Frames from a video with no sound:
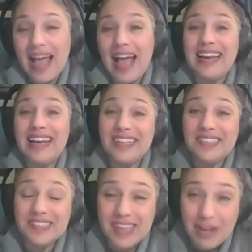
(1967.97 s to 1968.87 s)
And it's
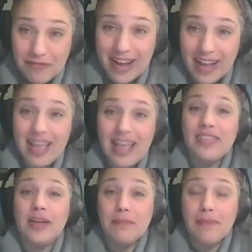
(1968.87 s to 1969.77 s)
Stefik
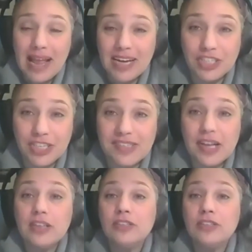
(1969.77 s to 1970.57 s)
that manages